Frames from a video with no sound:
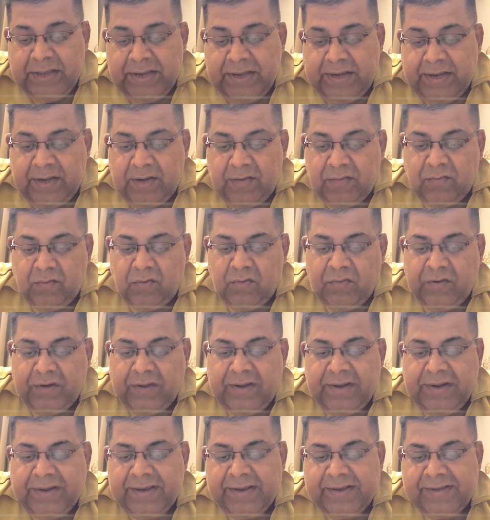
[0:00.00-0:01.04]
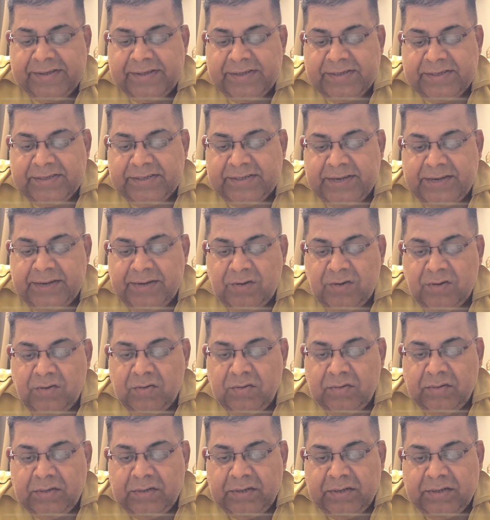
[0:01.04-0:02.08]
Now ovarian cancers tend to